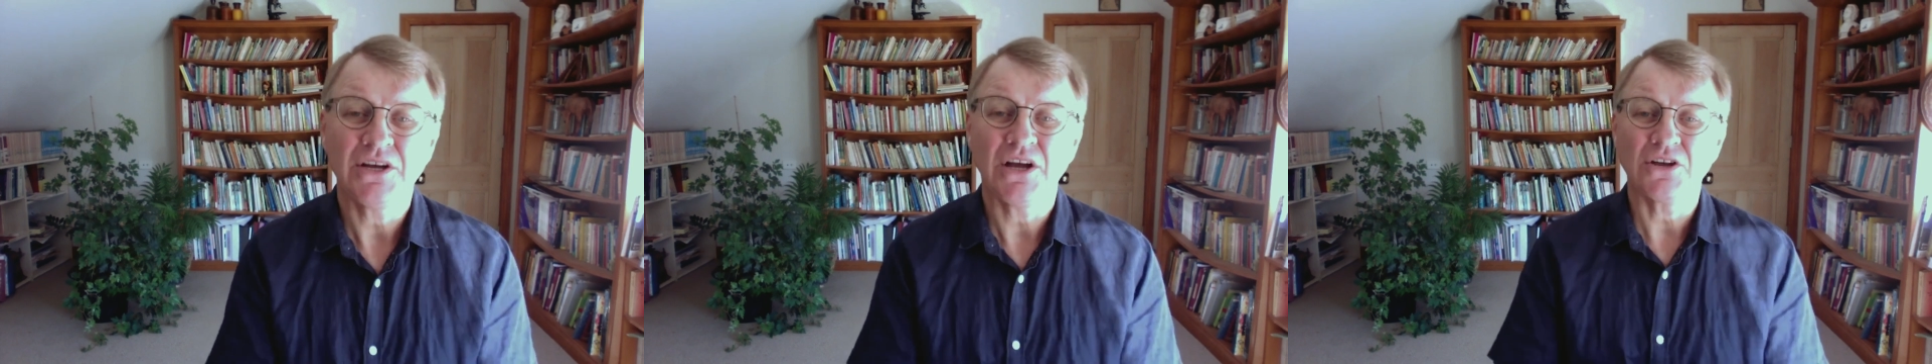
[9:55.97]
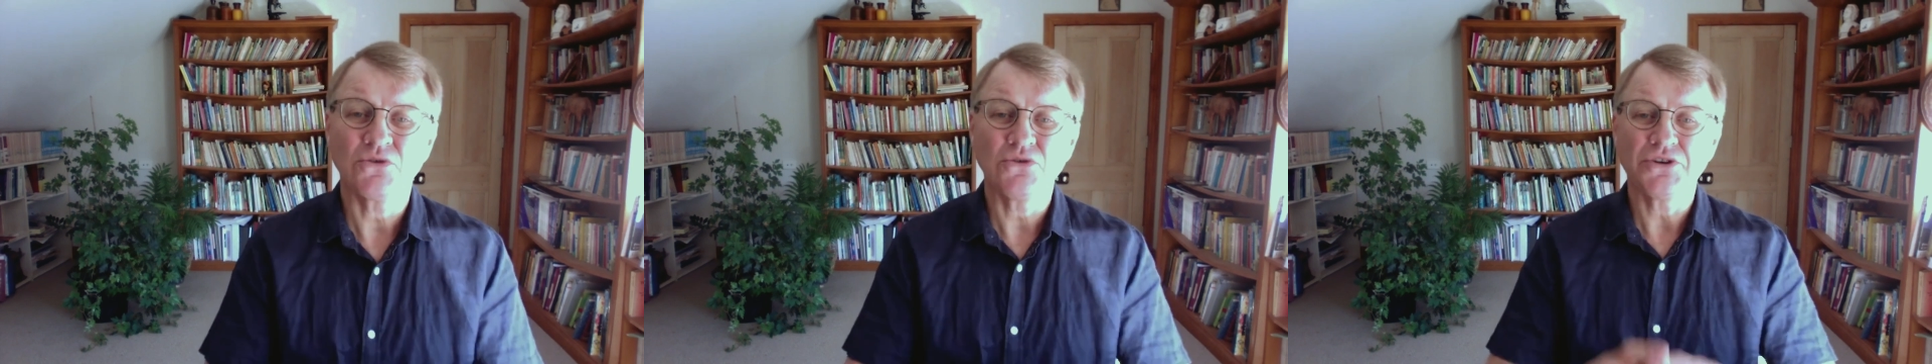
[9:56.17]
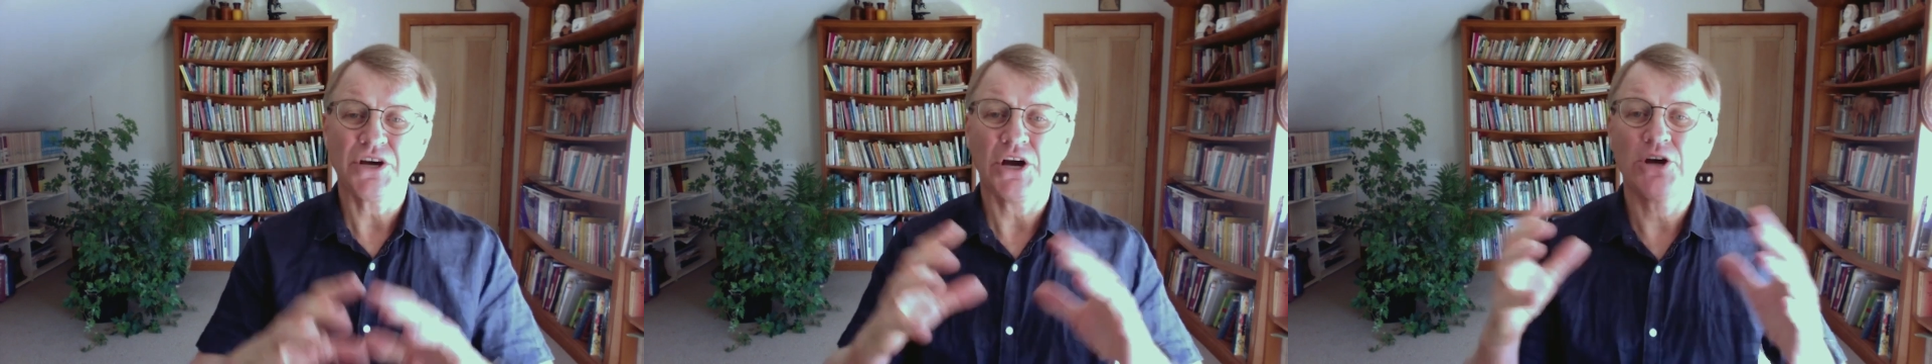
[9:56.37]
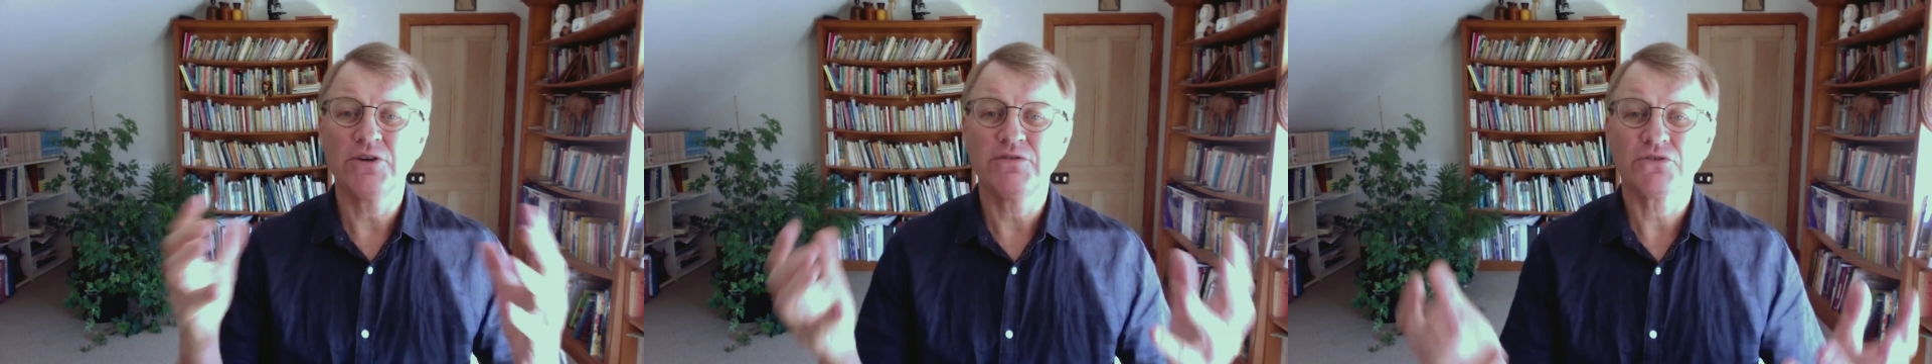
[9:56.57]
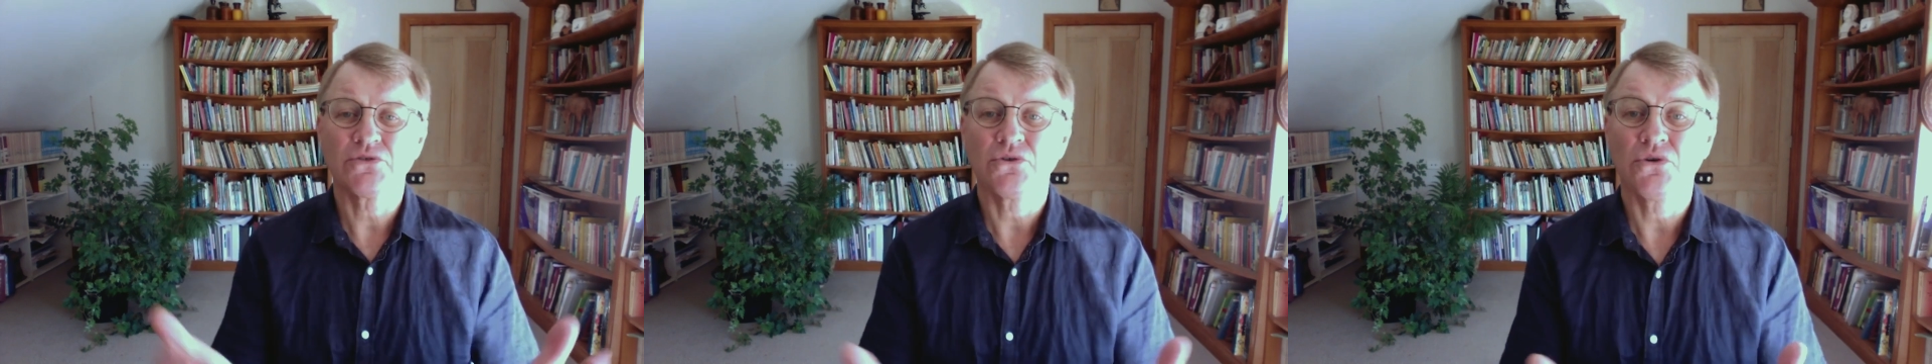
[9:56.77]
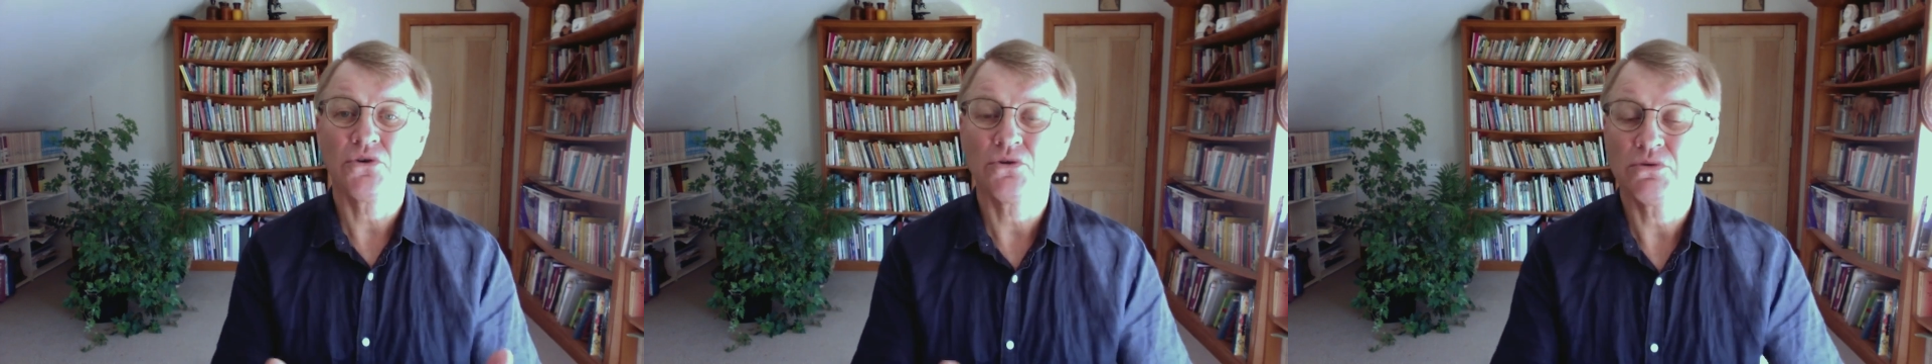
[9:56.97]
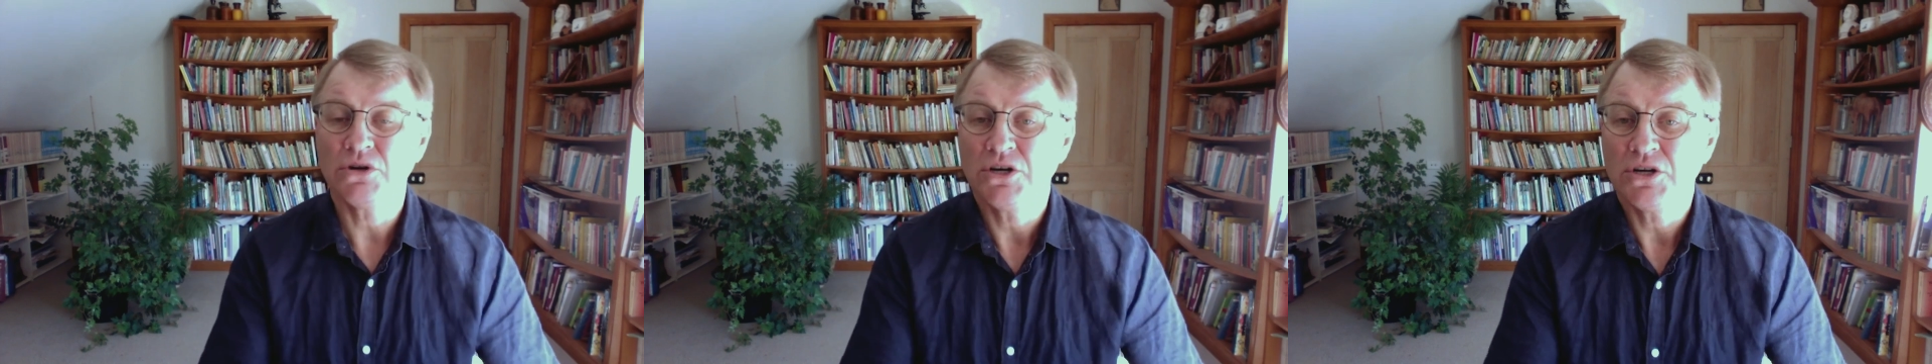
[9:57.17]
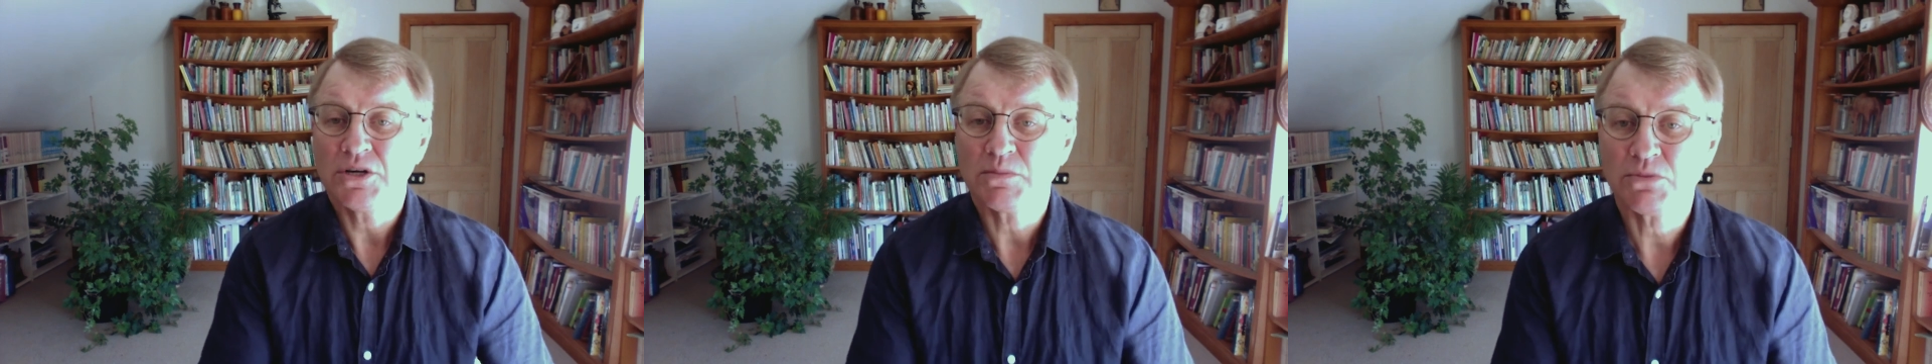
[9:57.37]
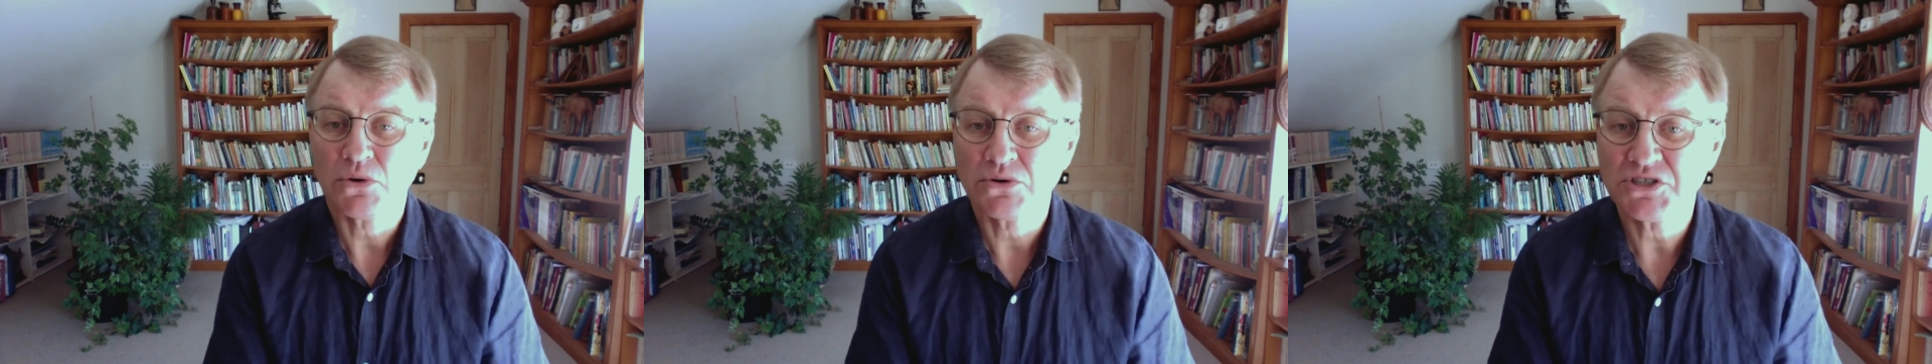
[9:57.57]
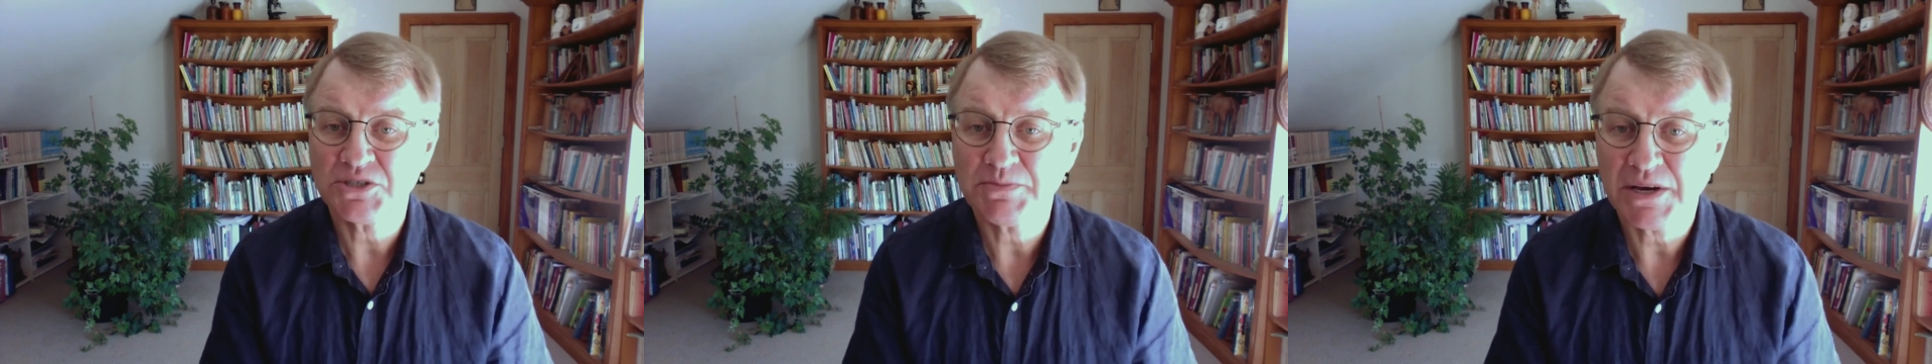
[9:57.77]
a good overall
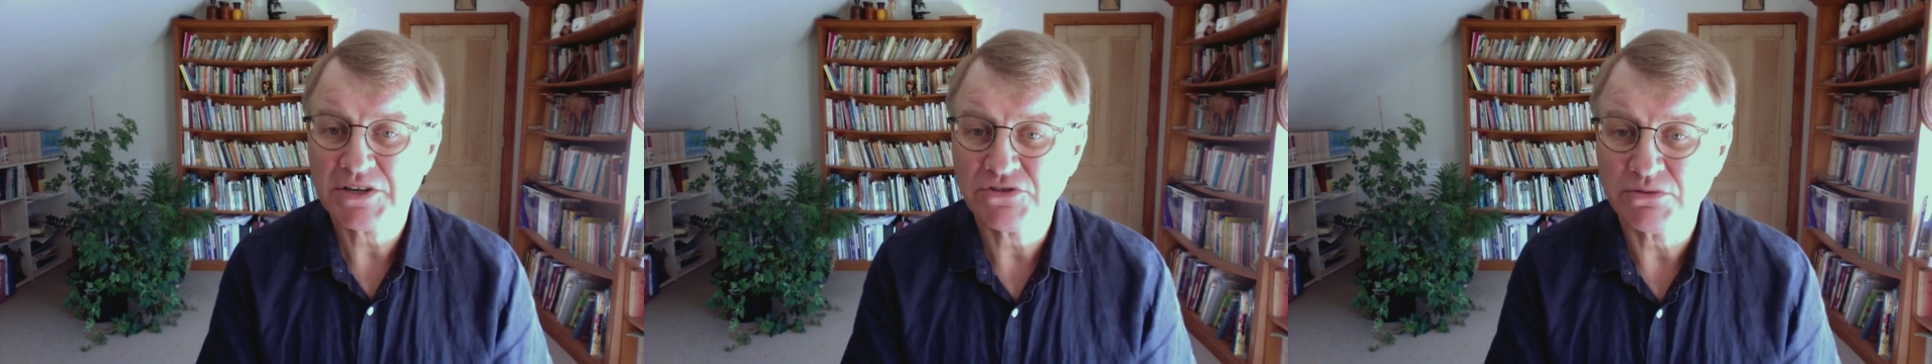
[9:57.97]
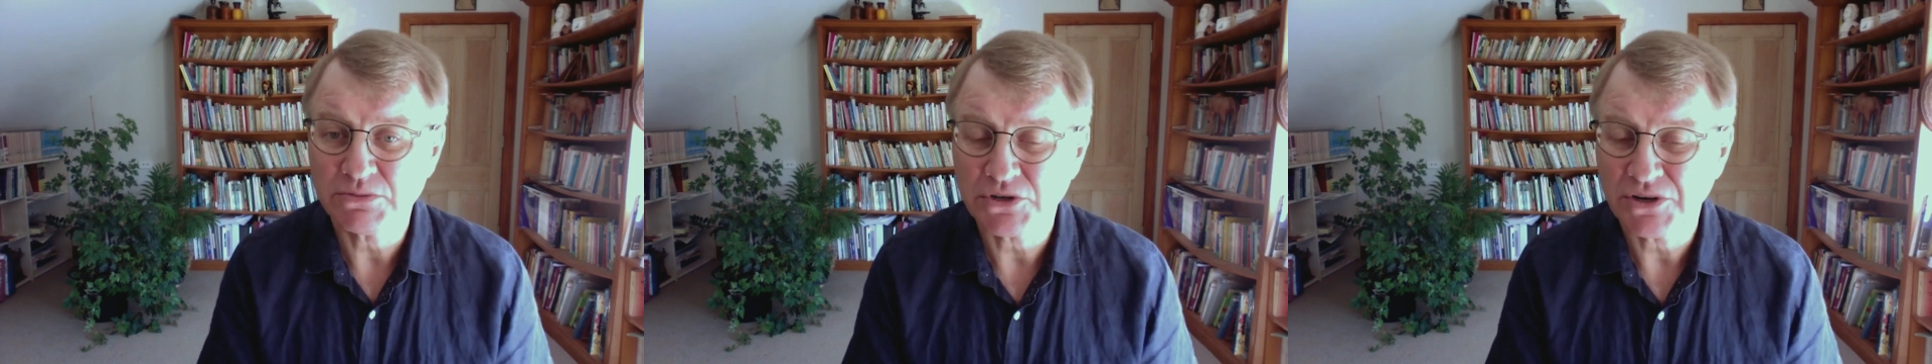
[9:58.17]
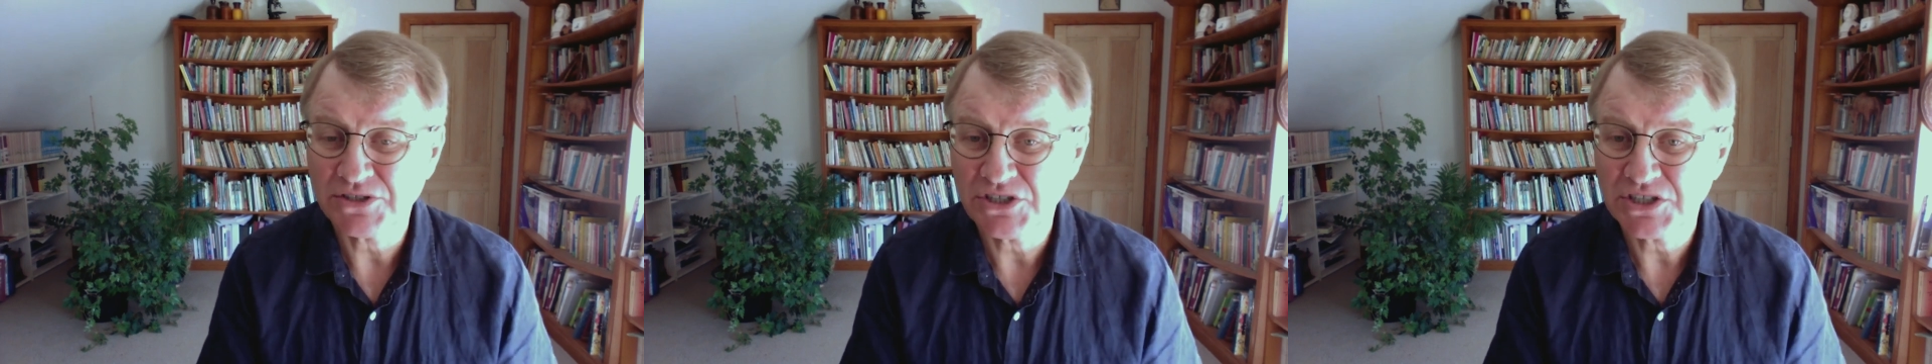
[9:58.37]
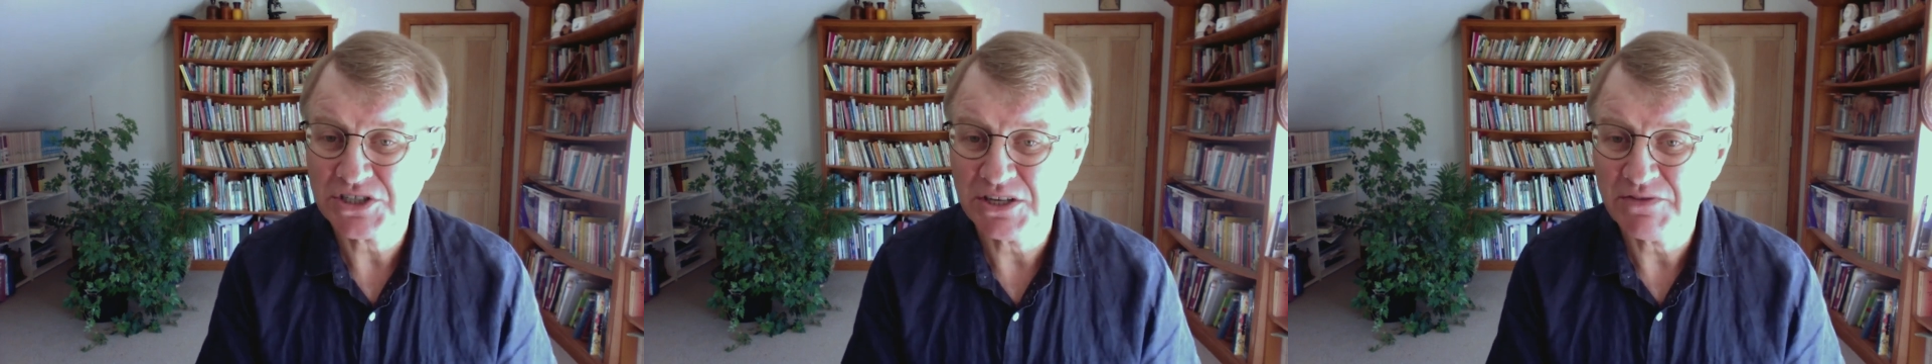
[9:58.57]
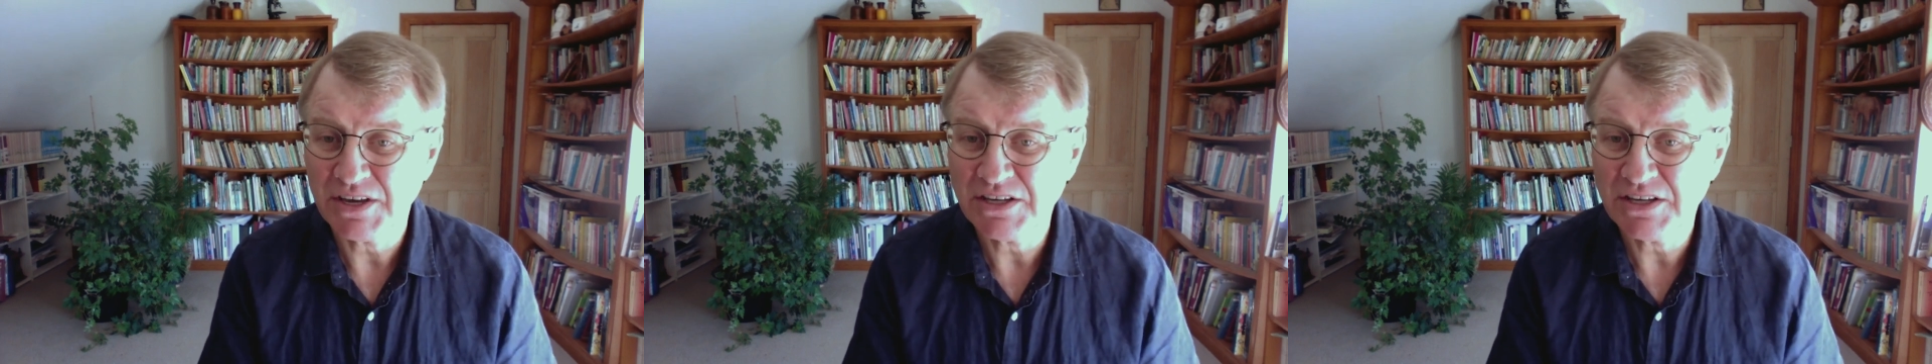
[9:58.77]
broad-spectrum digestive